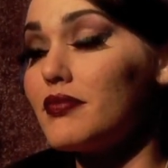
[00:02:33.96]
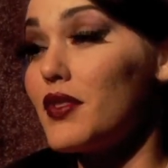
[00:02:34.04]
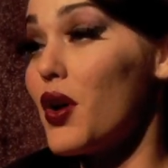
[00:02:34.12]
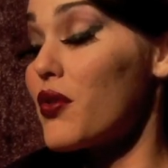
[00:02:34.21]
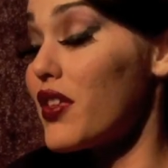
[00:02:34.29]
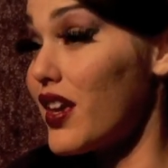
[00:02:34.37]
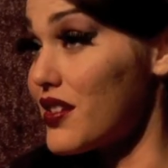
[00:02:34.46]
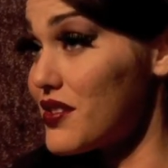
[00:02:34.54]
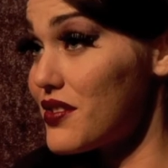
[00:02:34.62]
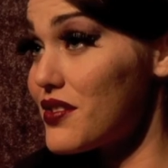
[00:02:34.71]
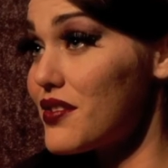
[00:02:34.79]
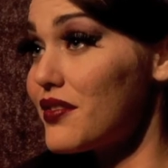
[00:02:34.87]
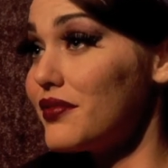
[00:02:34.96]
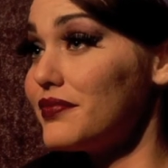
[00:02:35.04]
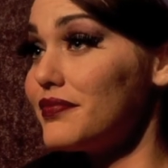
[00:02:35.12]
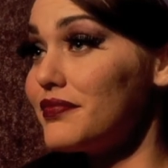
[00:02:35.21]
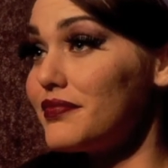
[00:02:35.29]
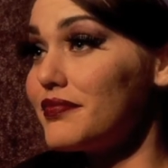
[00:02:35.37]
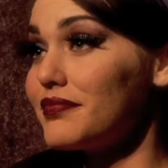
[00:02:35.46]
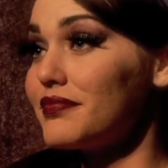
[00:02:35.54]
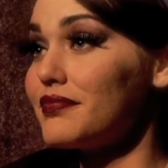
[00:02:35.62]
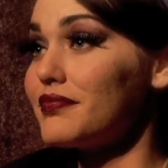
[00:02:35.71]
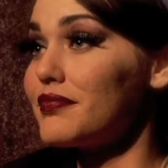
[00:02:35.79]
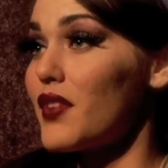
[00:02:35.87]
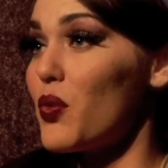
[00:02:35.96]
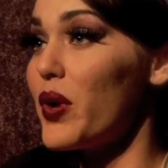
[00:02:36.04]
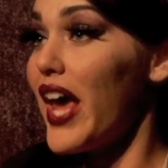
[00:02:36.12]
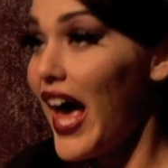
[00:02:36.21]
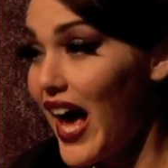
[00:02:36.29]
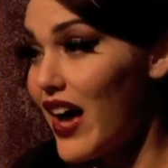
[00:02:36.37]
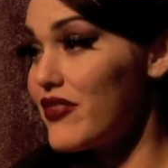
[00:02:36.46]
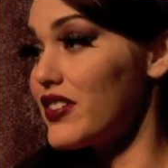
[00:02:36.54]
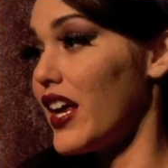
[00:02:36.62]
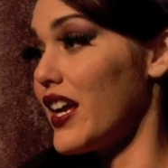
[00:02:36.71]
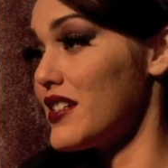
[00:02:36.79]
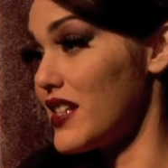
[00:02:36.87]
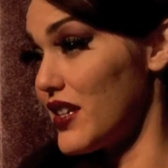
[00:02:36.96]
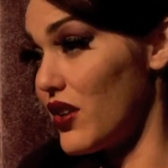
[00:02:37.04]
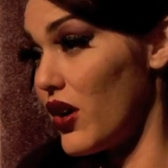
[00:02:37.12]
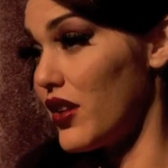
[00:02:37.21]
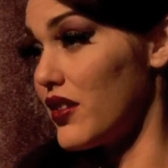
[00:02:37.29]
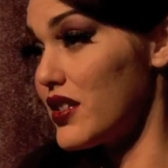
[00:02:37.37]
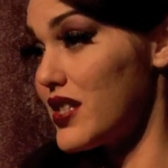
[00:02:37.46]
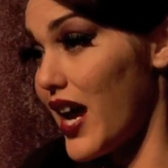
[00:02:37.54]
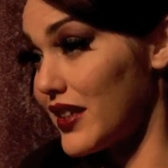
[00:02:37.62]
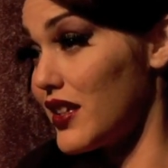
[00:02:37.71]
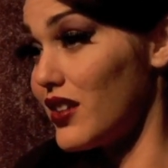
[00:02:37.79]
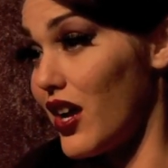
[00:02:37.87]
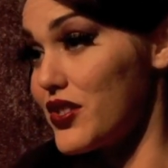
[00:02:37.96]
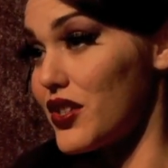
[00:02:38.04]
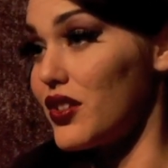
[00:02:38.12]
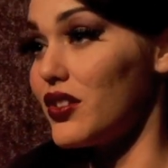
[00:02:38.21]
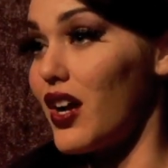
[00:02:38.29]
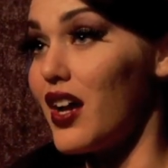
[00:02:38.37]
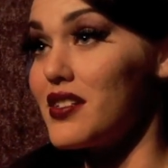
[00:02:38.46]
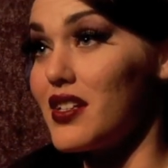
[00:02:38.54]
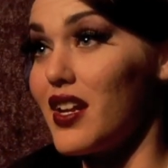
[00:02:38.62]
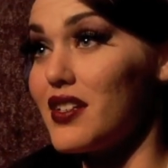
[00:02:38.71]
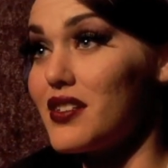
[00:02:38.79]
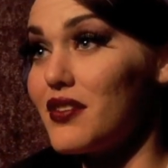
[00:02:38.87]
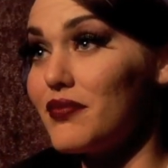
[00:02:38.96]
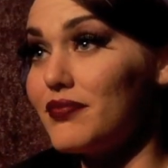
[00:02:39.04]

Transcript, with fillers: Know this, we have landed on the technological continent.